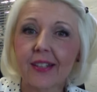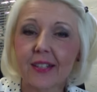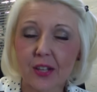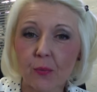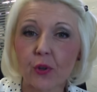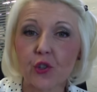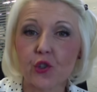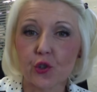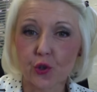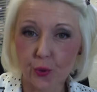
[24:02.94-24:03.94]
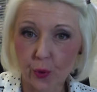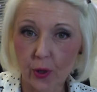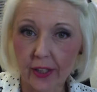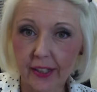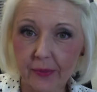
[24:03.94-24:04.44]
someone's just
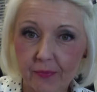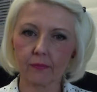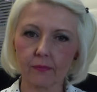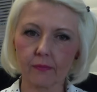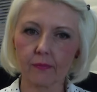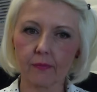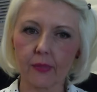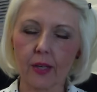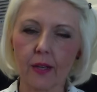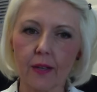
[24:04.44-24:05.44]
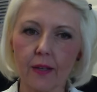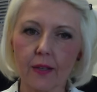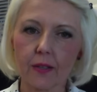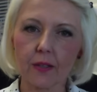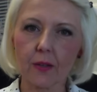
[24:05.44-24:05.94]
trolling.
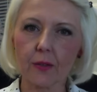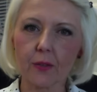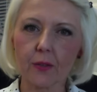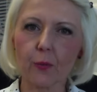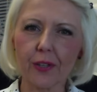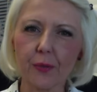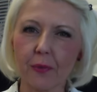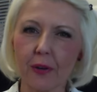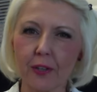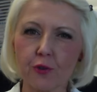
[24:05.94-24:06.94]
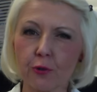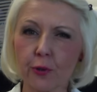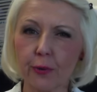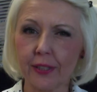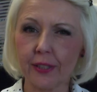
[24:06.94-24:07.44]
So what is my
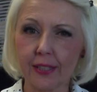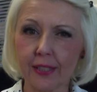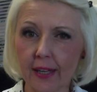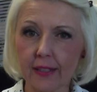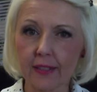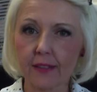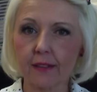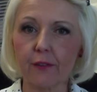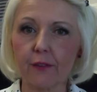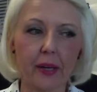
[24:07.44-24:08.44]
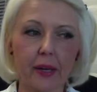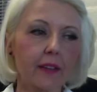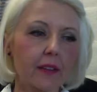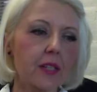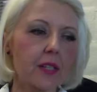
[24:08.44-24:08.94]
true intent of
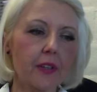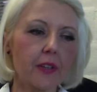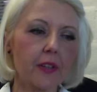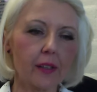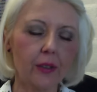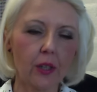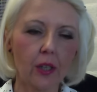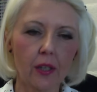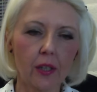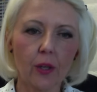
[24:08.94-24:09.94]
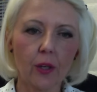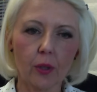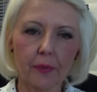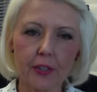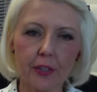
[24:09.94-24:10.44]
making this video? Well,
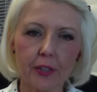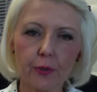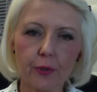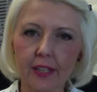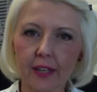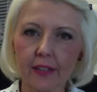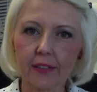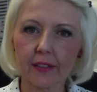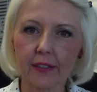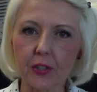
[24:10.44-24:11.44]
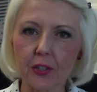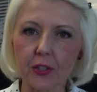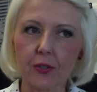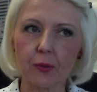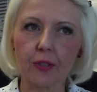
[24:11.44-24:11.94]
my true intent is
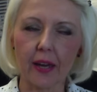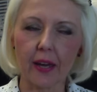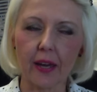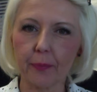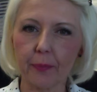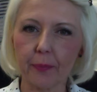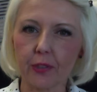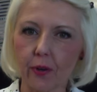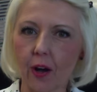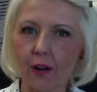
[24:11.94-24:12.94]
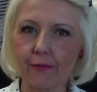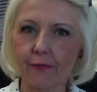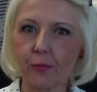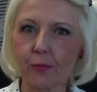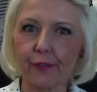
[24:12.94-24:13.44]
to get people to offer
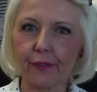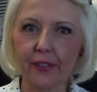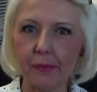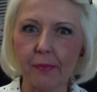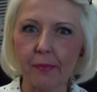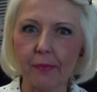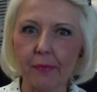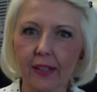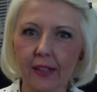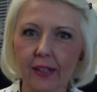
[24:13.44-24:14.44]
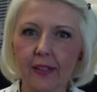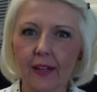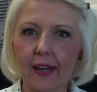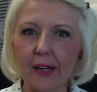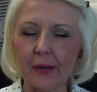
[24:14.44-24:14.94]
more feedback.
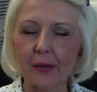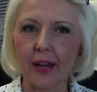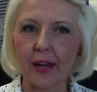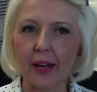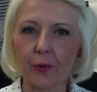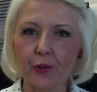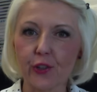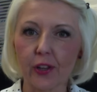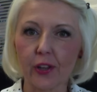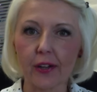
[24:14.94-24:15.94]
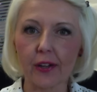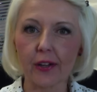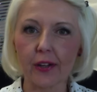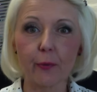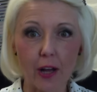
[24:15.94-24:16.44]
I know there's a lot of
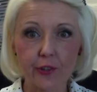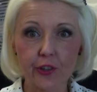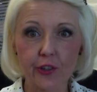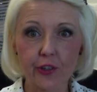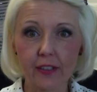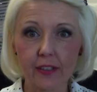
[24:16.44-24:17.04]
people watching